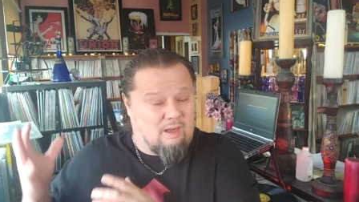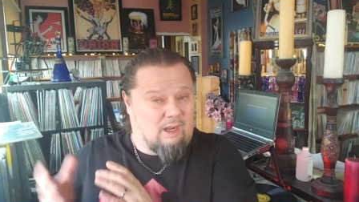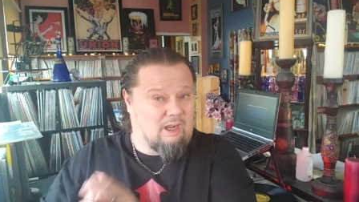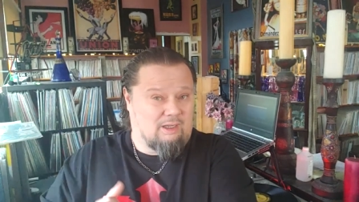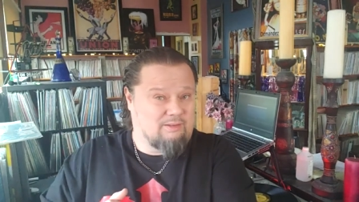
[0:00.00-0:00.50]

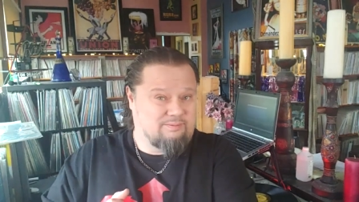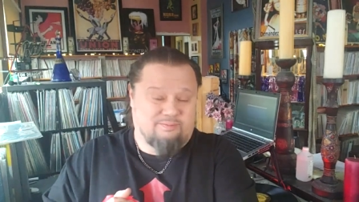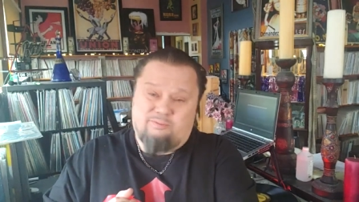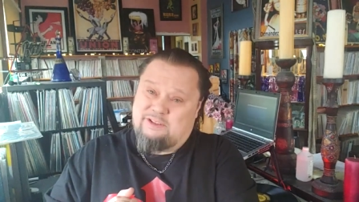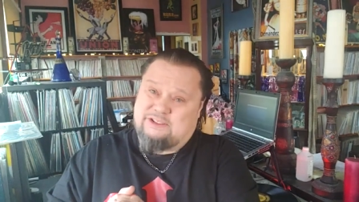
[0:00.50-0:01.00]
Uh,
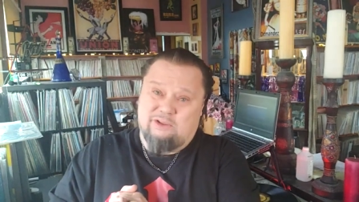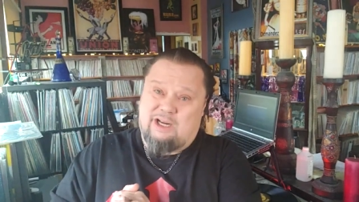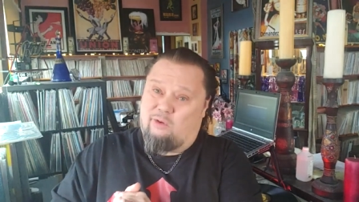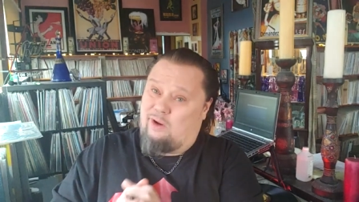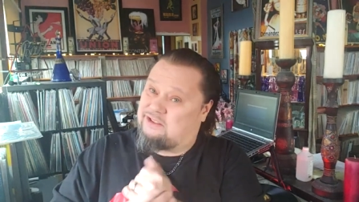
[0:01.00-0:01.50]
we still
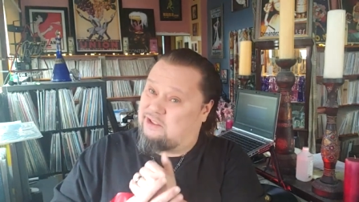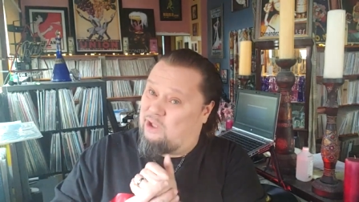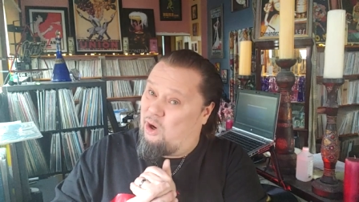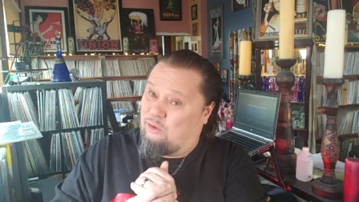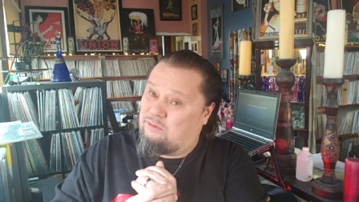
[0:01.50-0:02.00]
got a ways to
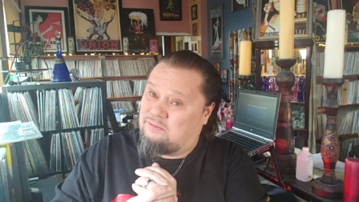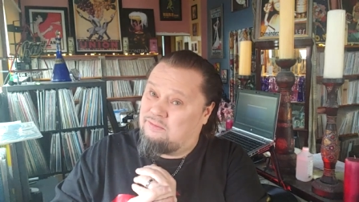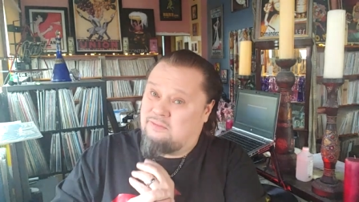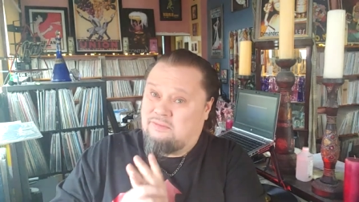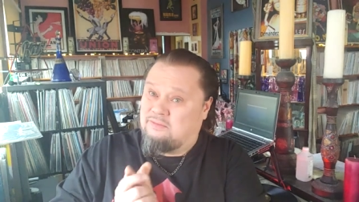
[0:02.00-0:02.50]
go.
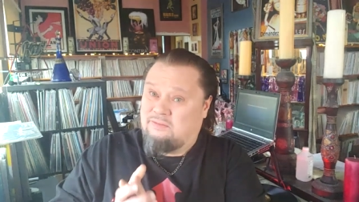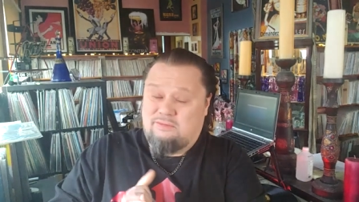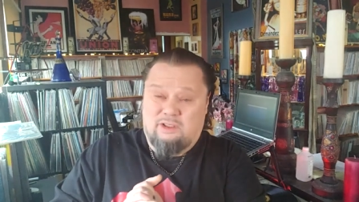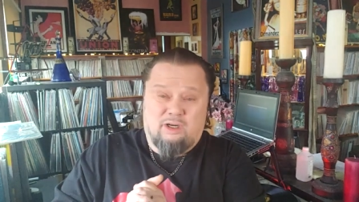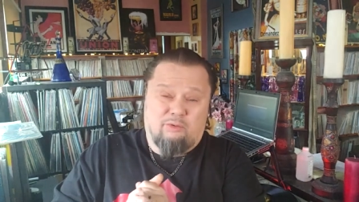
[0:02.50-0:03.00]

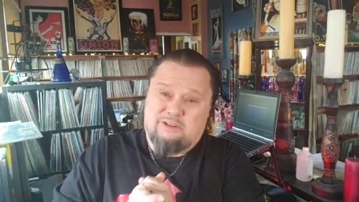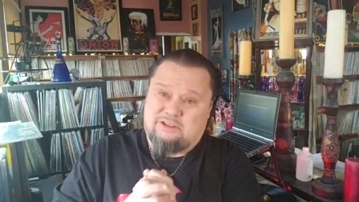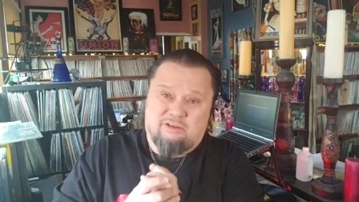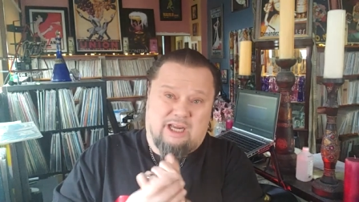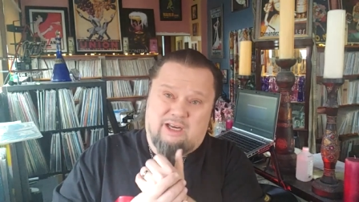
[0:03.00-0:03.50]
You know, we
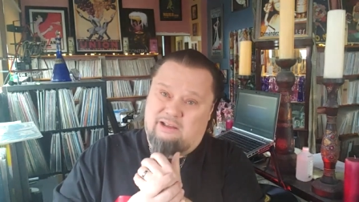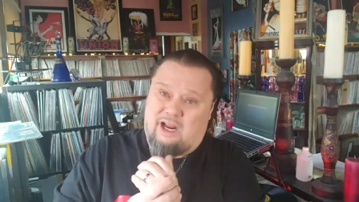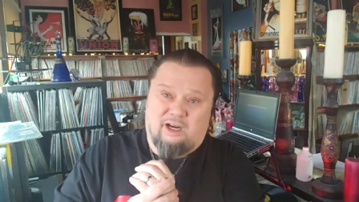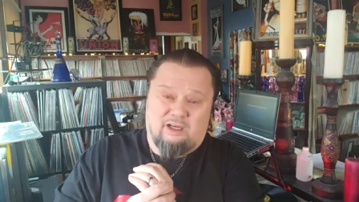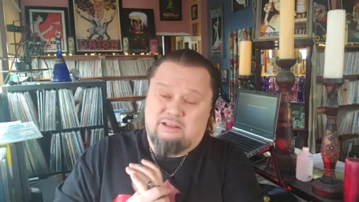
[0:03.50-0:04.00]
still got a
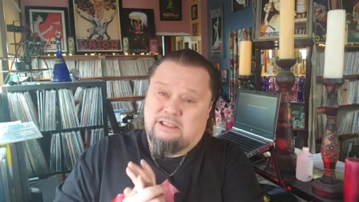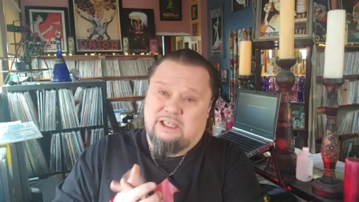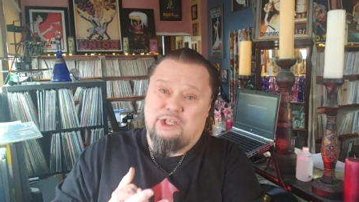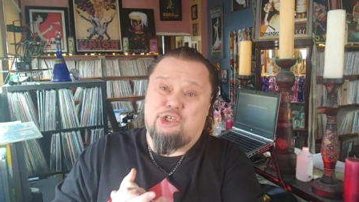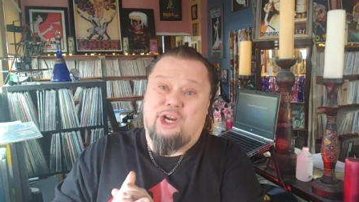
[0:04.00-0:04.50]
lot of
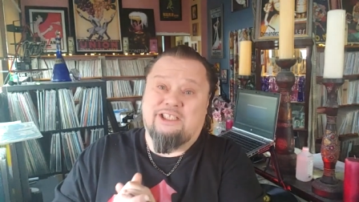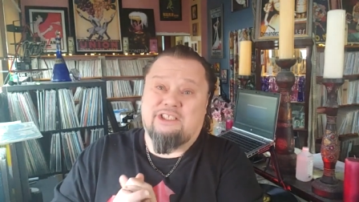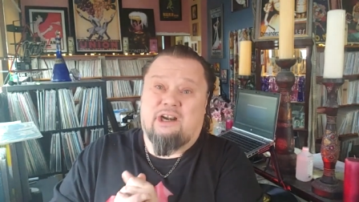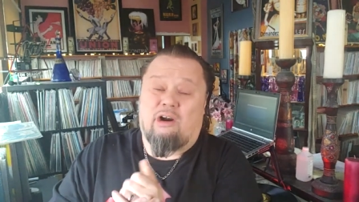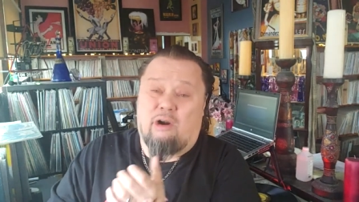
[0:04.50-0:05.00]
chinks
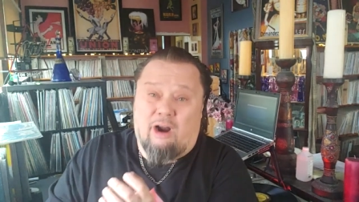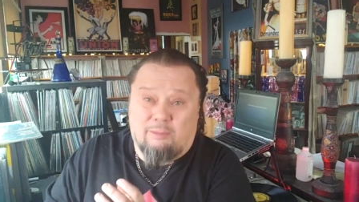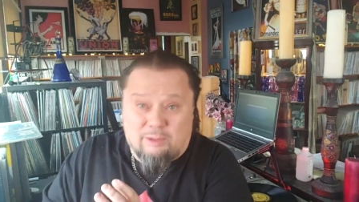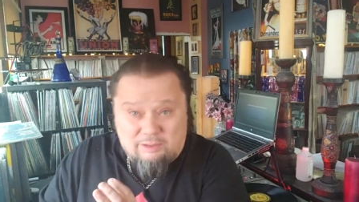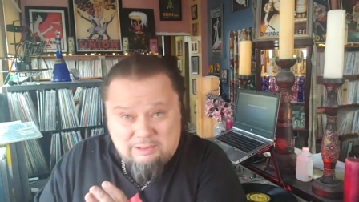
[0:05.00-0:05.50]
in our
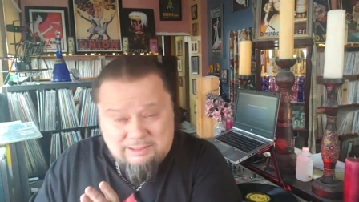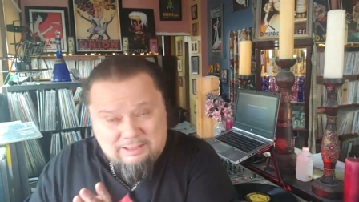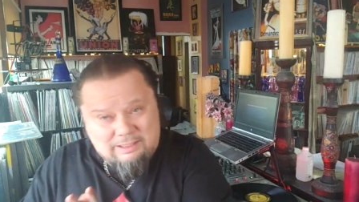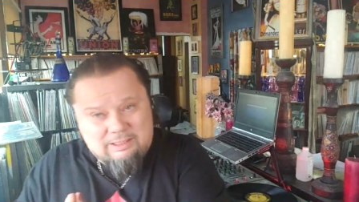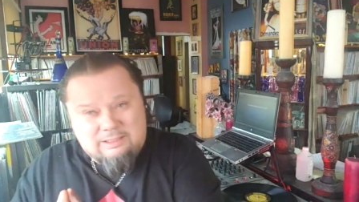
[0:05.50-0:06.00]
armor,
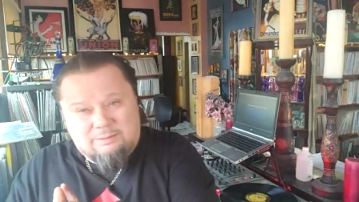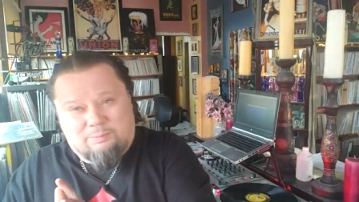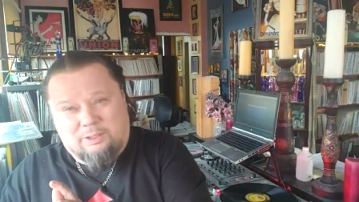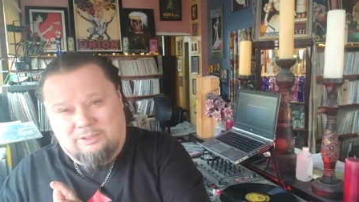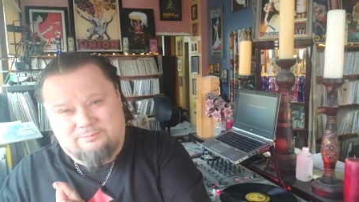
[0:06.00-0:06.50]

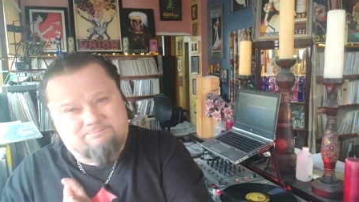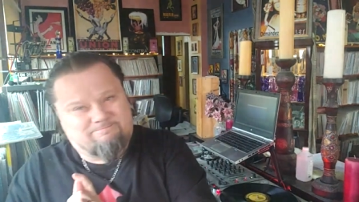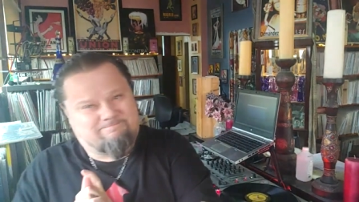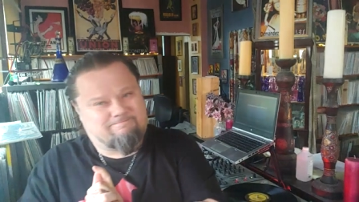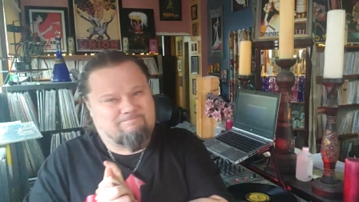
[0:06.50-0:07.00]
but
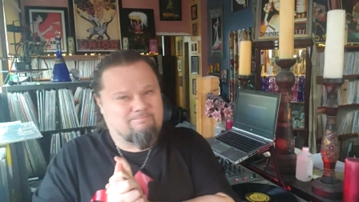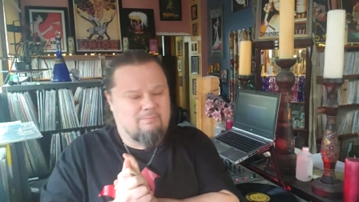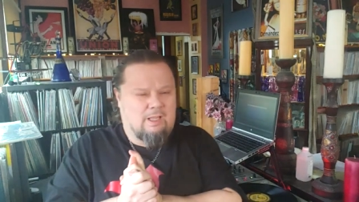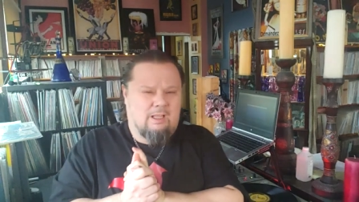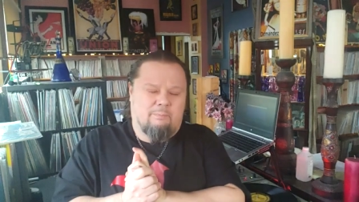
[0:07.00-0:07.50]

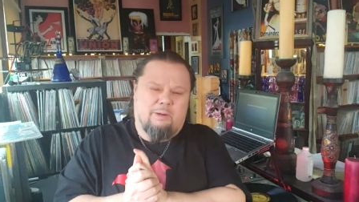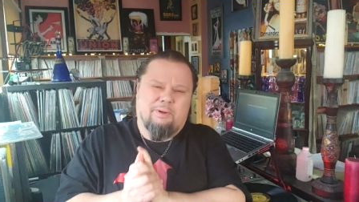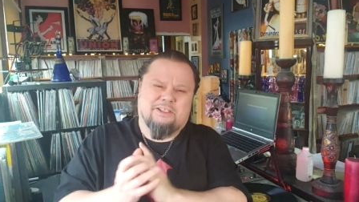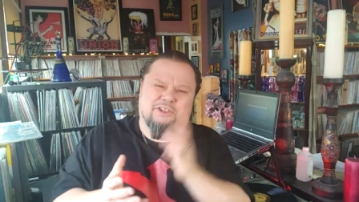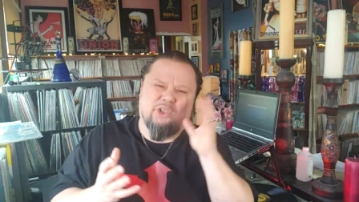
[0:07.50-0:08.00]
people
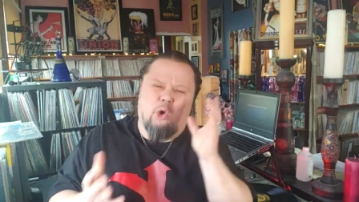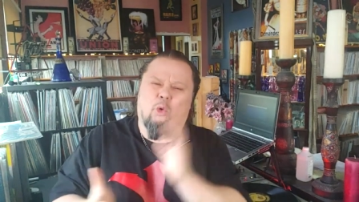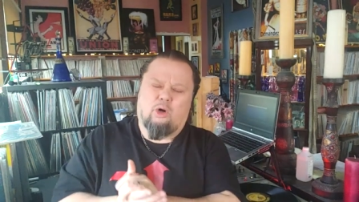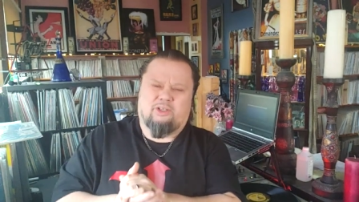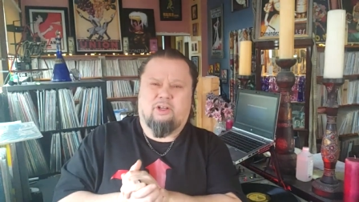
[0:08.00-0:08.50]
get so
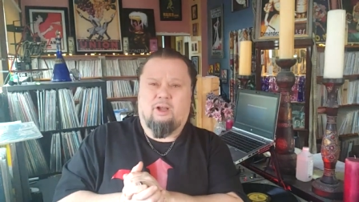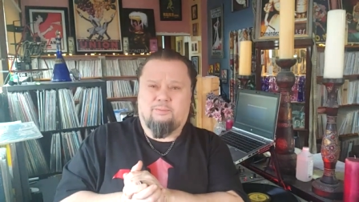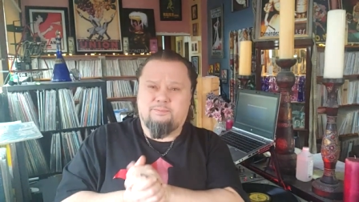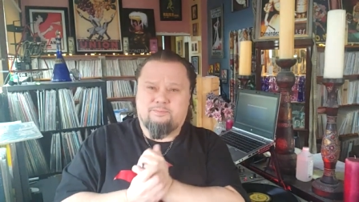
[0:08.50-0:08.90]
worked up.